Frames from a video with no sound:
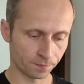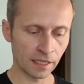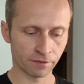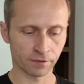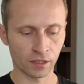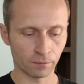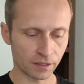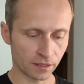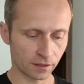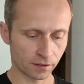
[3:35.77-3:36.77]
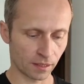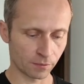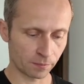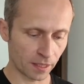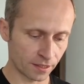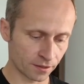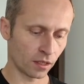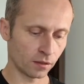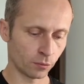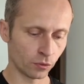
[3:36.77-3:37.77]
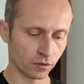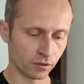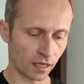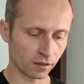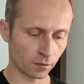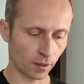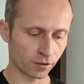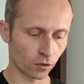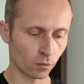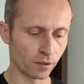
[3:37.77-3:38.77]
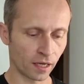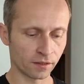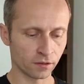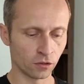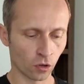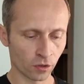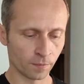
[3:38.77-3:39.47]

If still missing some space, you can put another wardrobe behind the door,